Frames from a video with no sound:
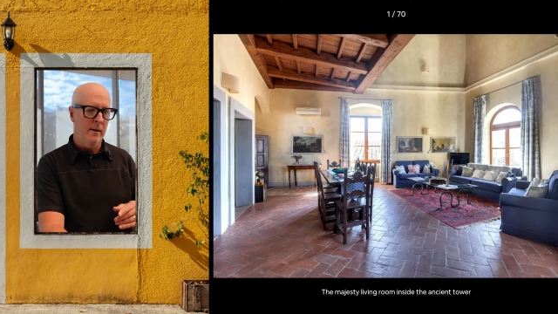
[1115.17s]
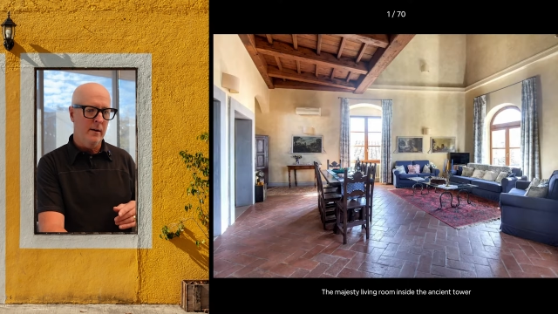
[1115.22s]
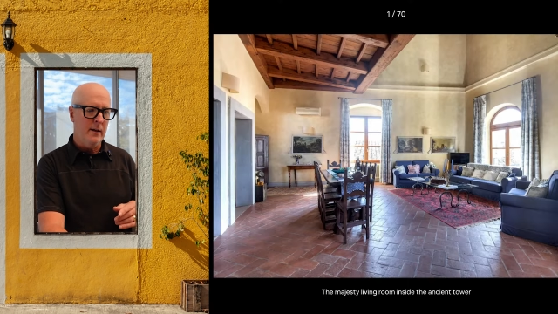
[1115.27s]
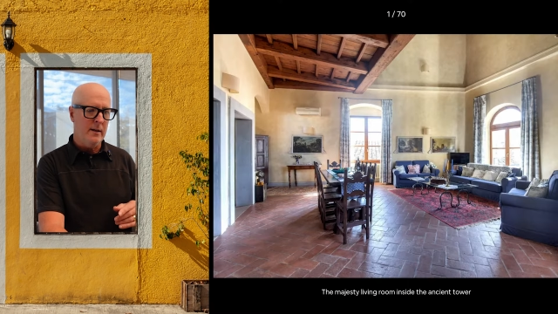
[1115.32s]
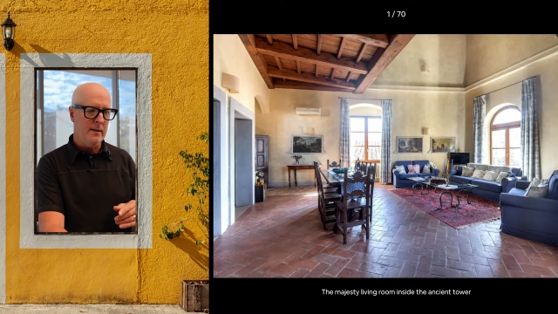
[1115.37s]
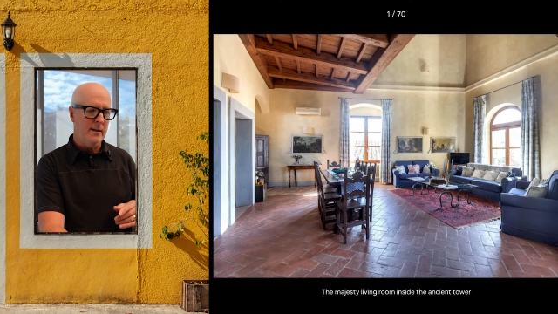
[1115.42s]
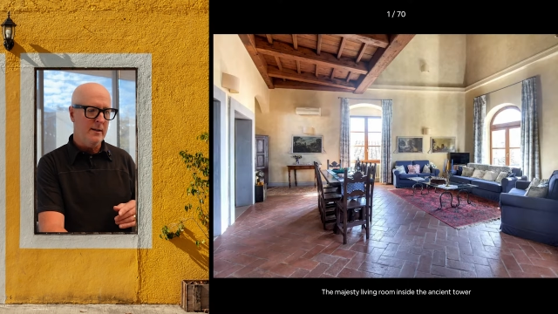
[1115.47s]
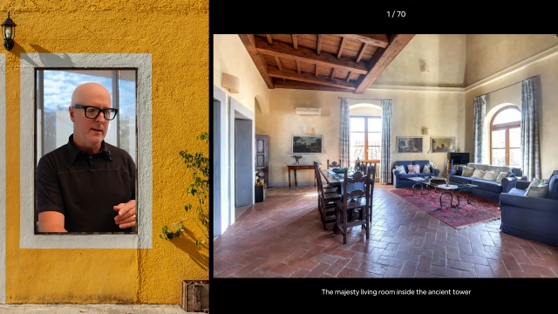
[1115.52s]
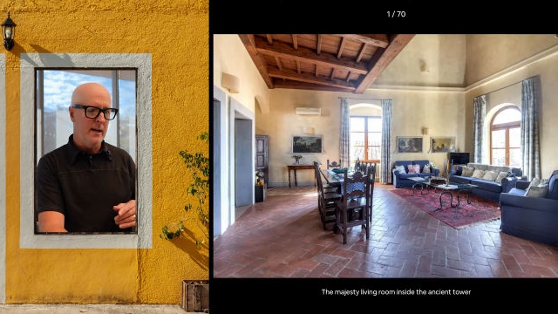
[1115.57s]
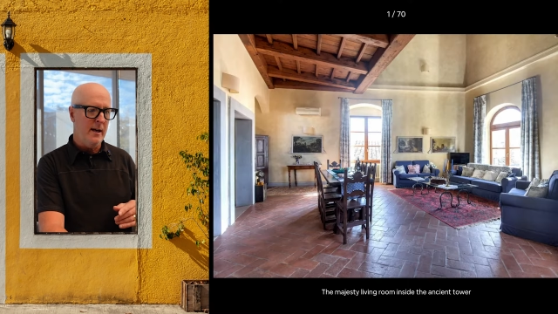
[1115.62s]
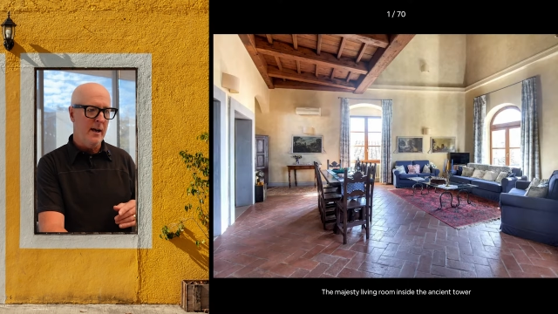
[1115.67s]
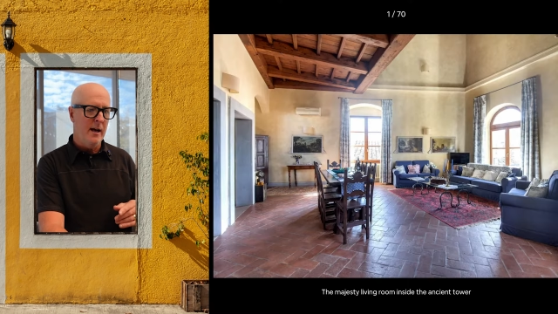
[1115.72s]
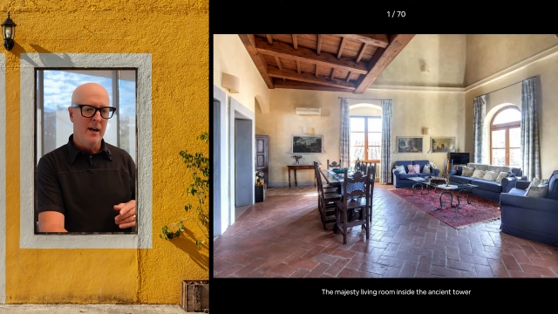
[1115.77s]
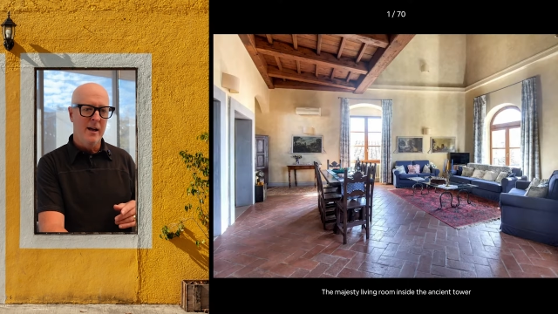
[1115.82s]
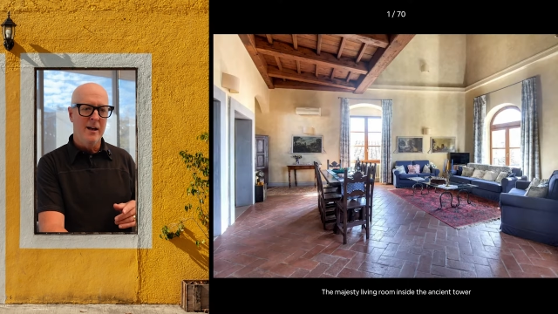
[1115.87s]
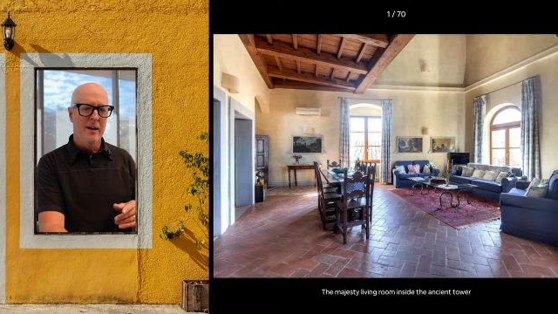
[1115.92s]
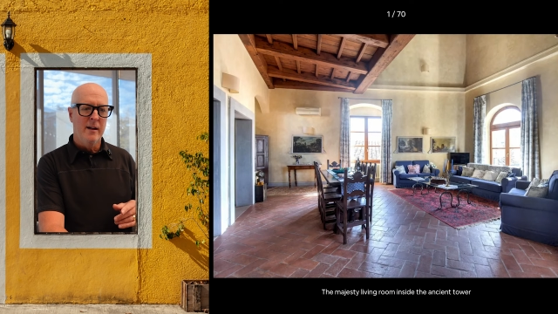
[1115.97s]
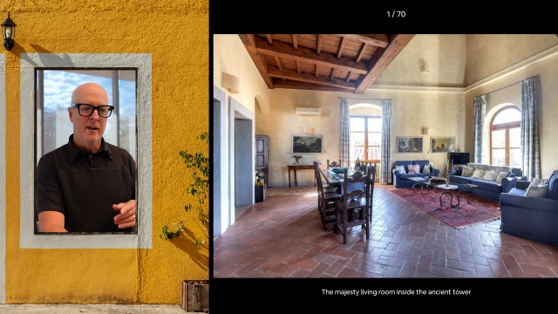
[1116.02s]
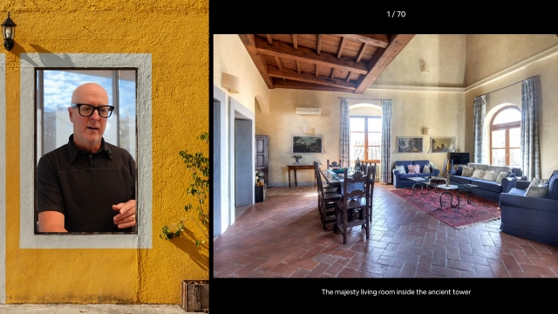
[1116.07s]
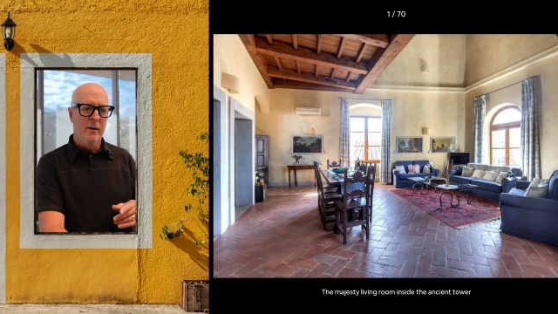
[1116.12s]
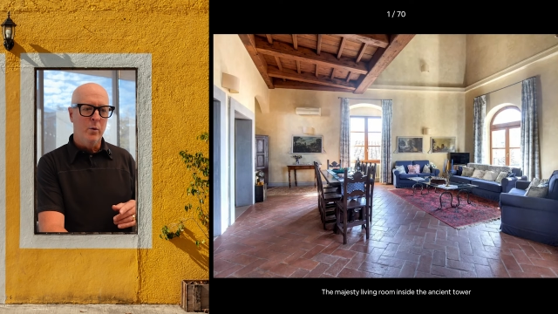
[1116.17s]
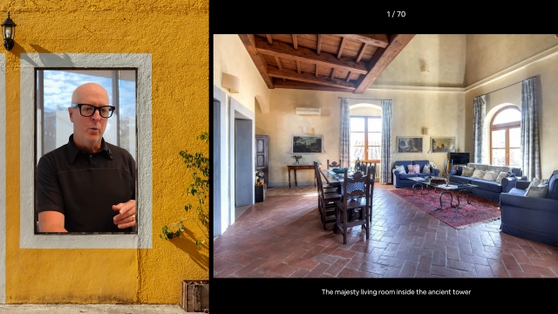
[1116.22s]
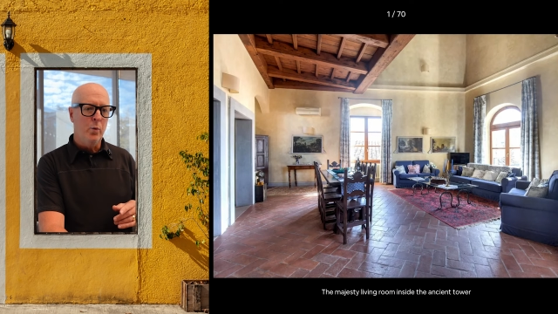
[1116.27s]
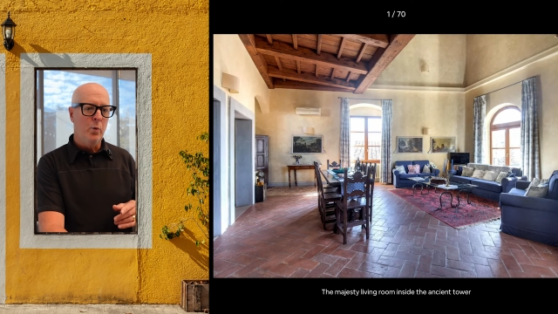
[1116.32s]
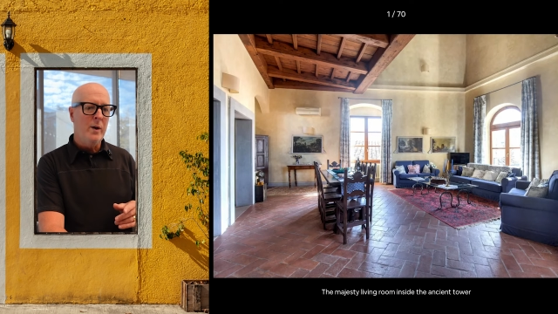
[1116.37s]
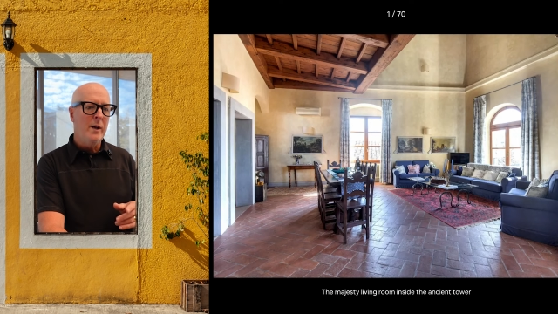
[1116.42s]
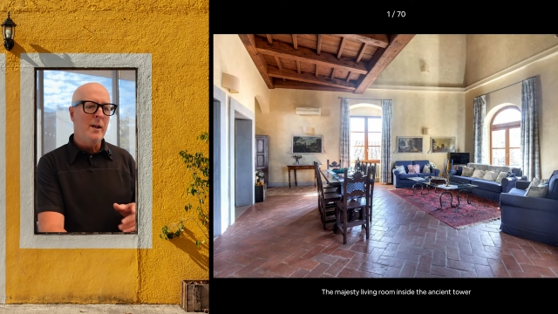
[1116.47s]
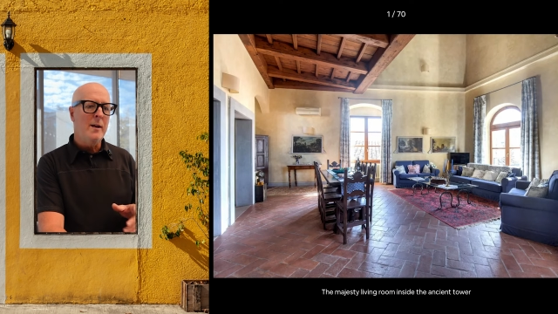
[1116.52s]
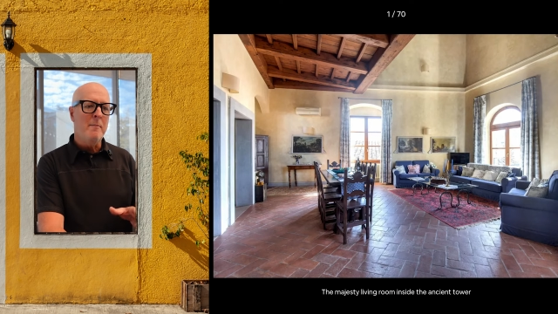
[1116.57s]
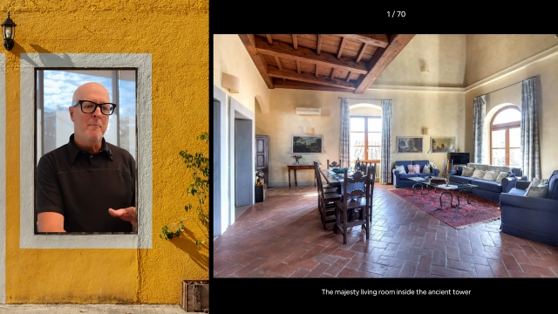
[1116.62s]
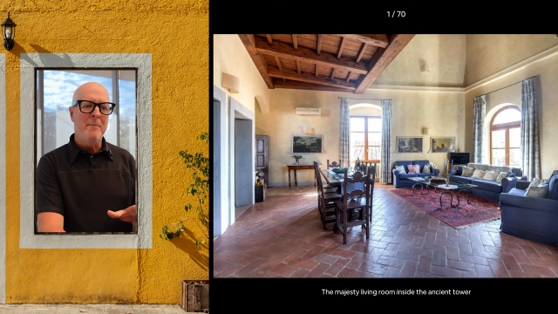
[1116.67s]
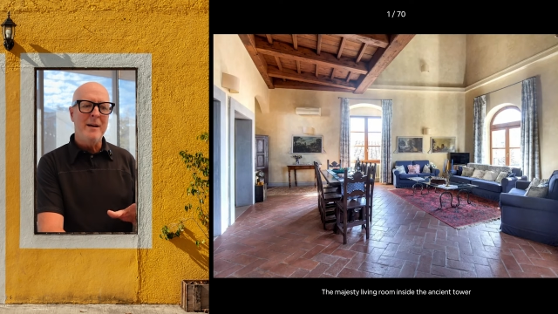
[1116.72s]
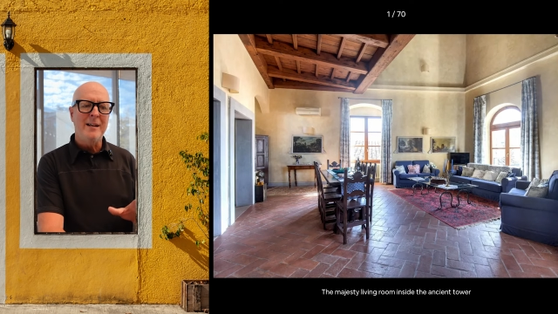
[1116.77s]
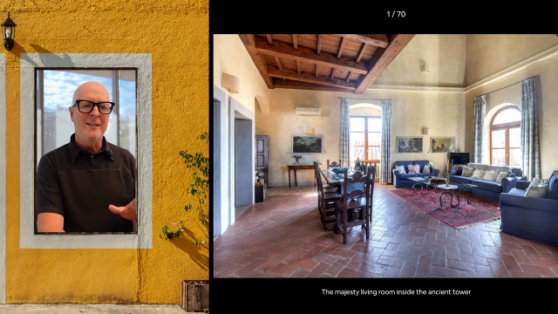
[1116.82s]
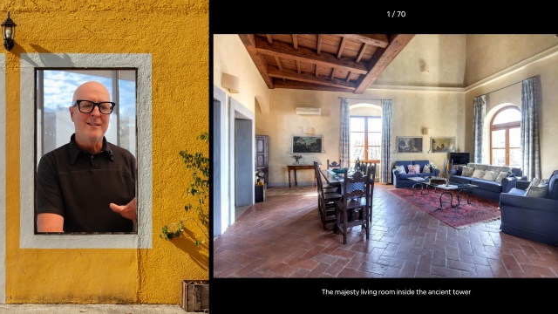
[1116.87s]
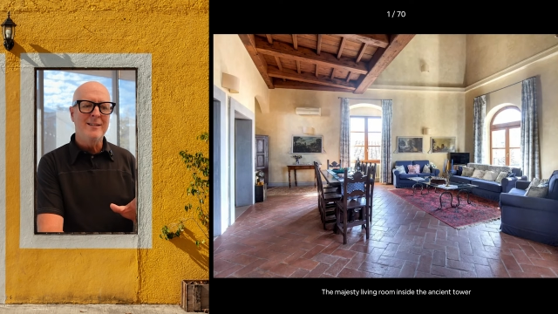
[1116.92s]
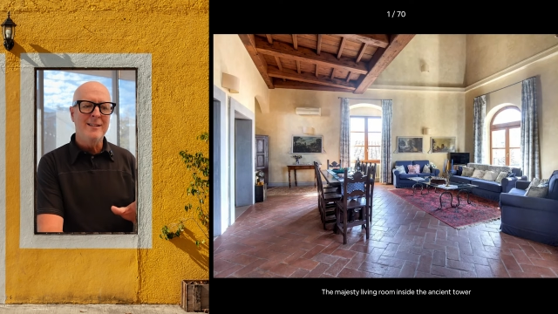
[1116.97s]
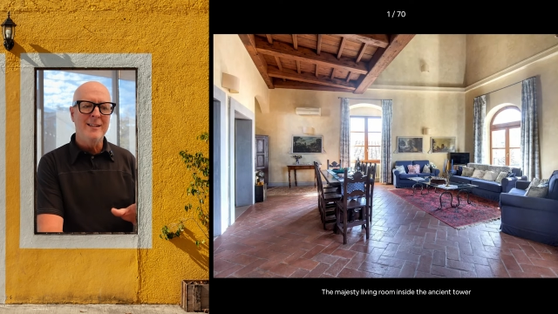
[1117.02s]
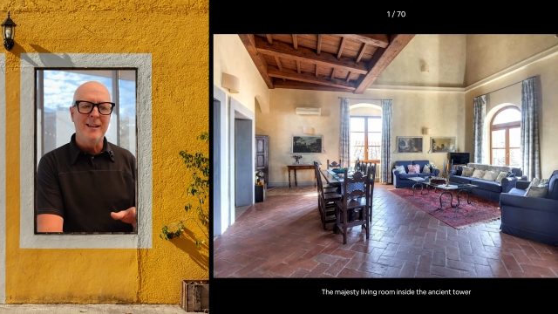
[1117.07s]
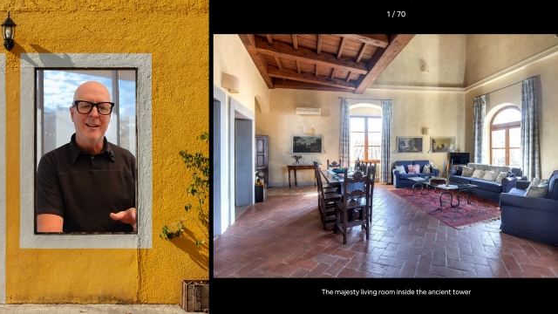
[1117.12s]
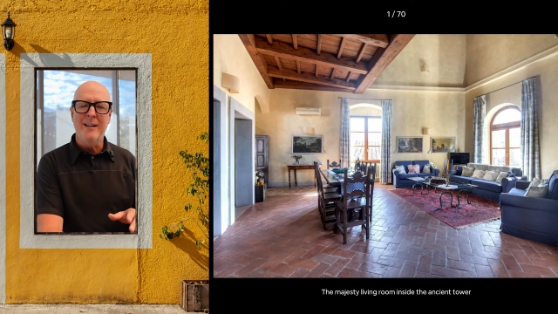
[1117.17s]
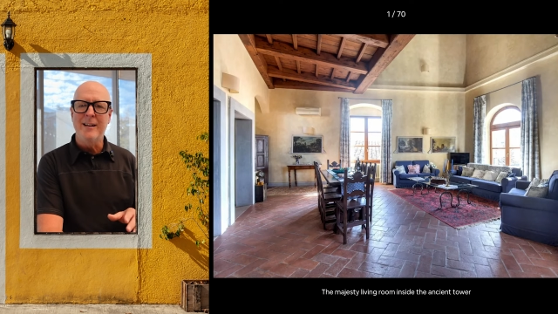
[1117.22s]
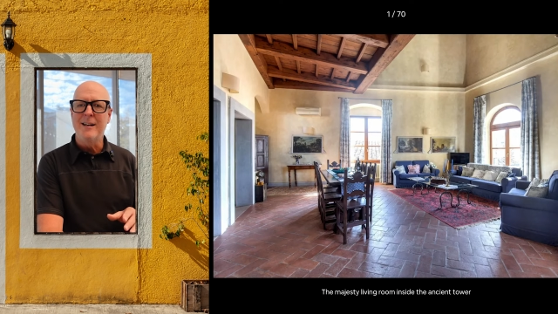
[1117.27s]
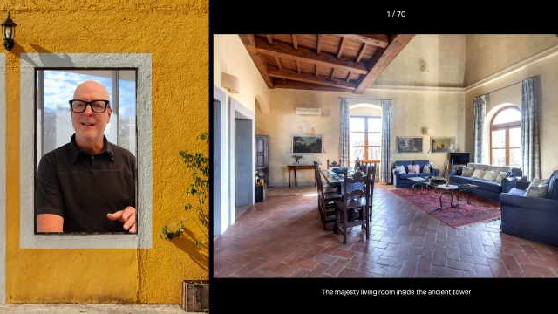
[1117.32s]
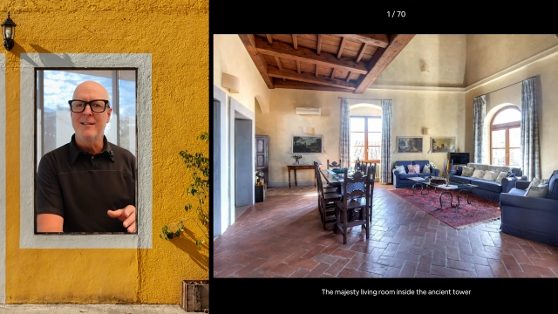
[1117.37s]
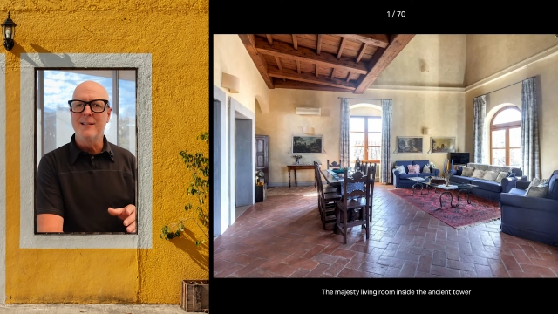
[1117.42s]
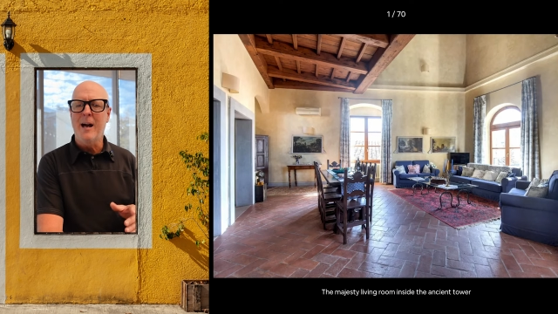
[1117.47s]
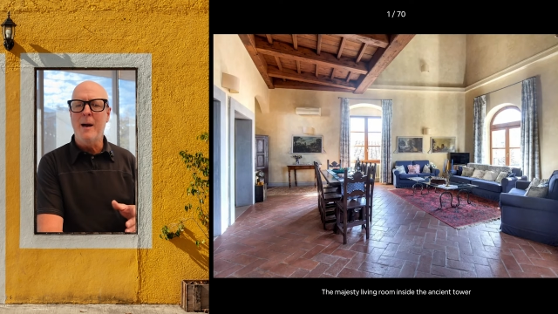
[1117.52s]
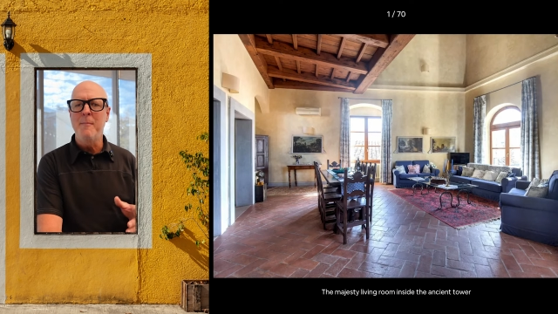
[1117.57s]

let's see, really big ceilings.